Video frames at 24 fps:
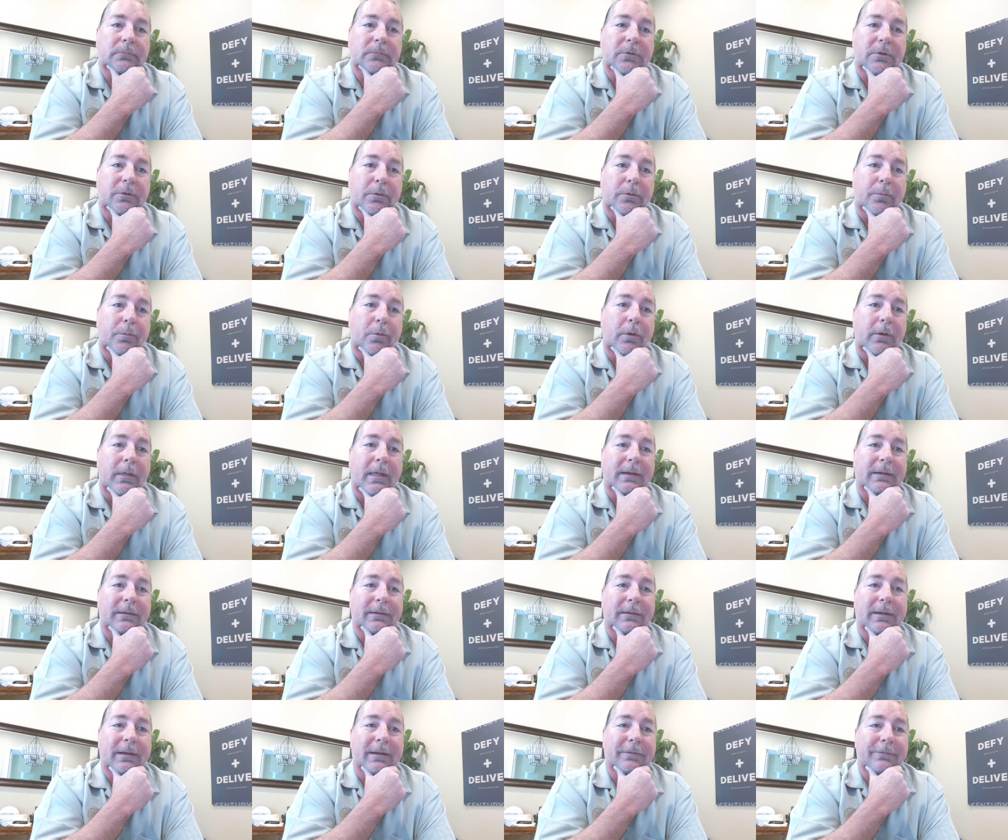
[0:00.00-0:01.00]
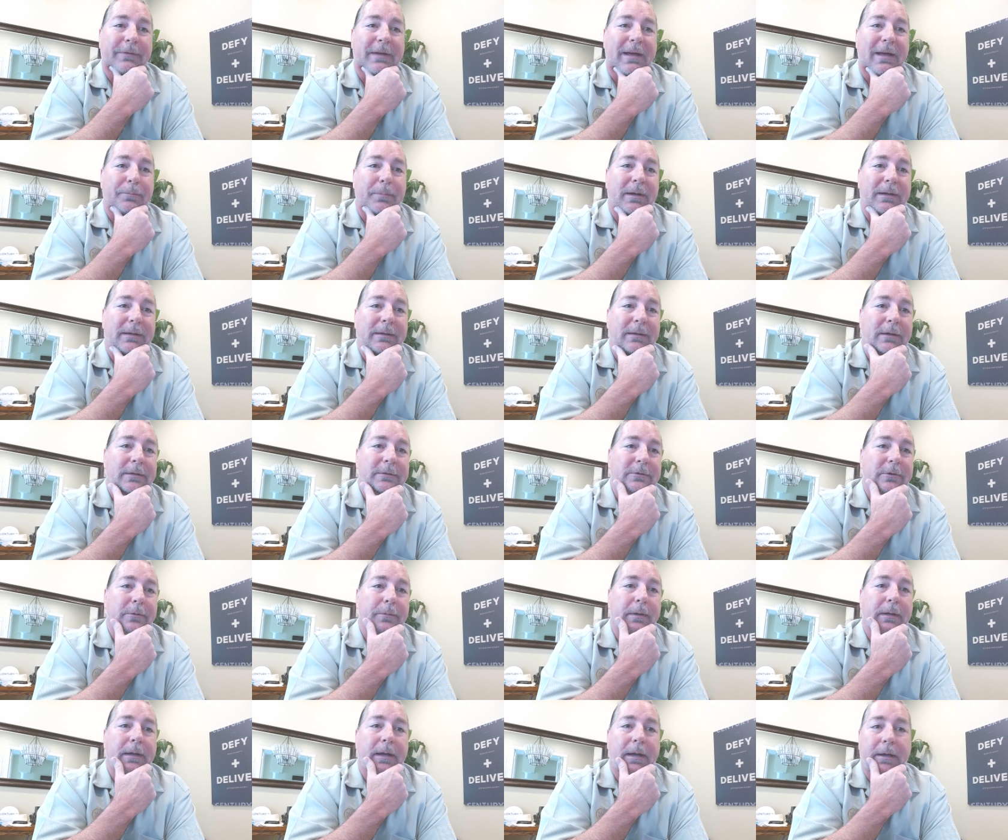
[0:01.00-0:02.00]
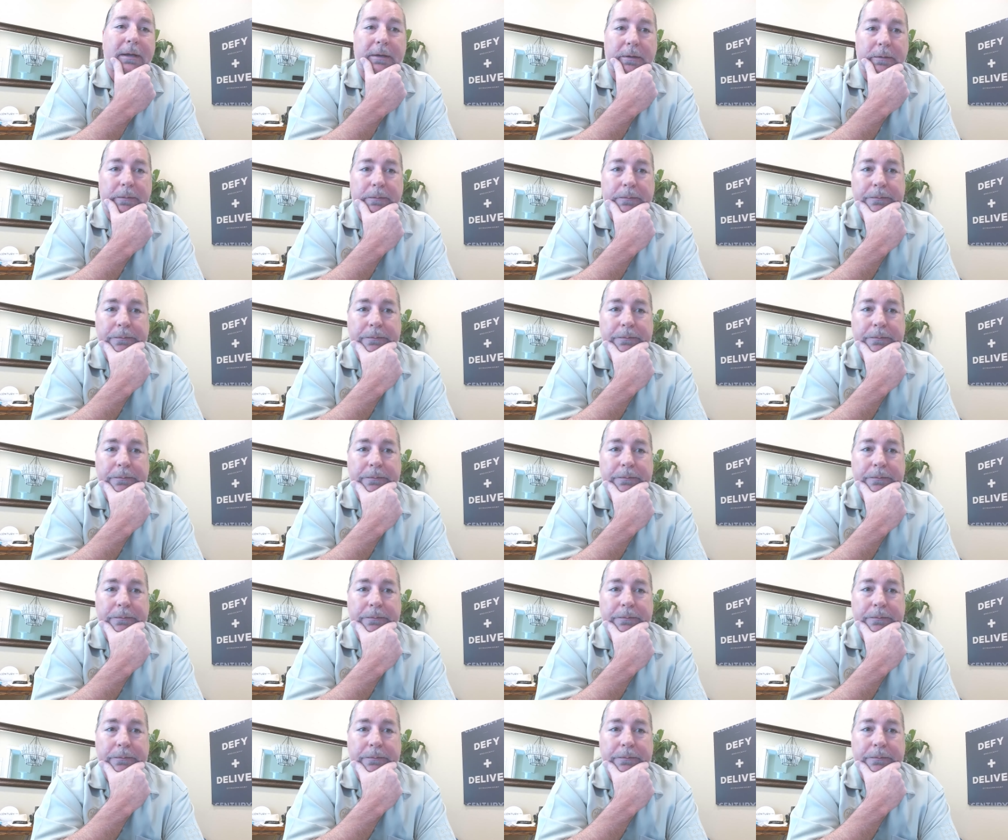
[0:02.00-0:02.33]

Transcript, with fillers: You're more likely to get fat by eating ice cream and cake.